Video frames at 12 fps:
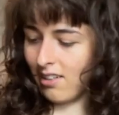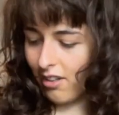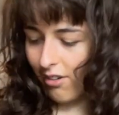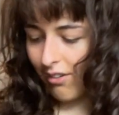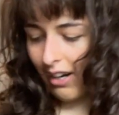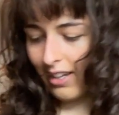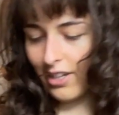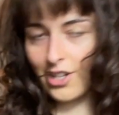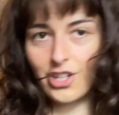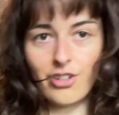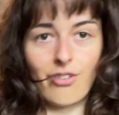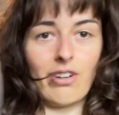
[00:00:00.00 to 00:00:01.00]
grayish,
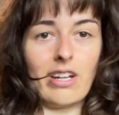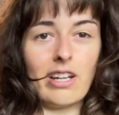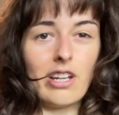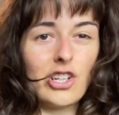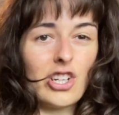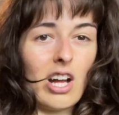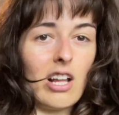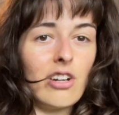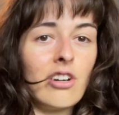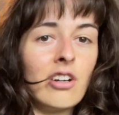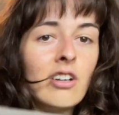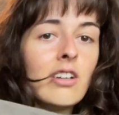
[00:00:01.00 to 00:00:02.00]
greenish
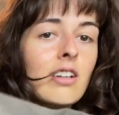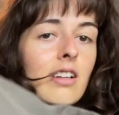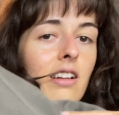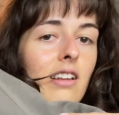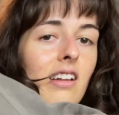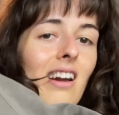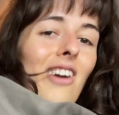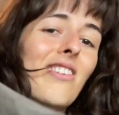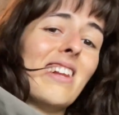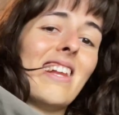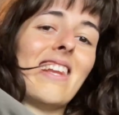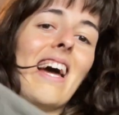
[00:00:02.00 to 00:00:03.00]
color. I
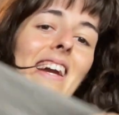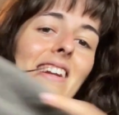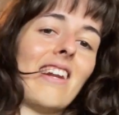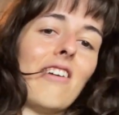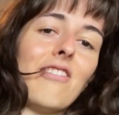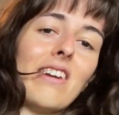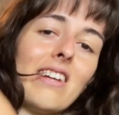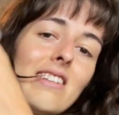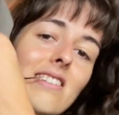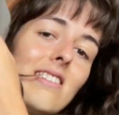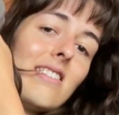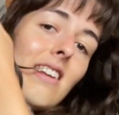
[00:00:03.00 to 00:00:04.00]
really liked it. I think
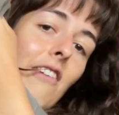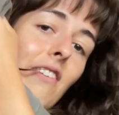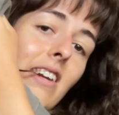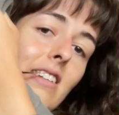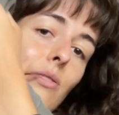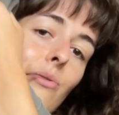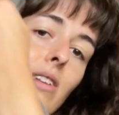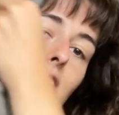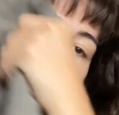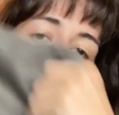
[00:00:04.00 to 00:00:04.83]
it's I think it's really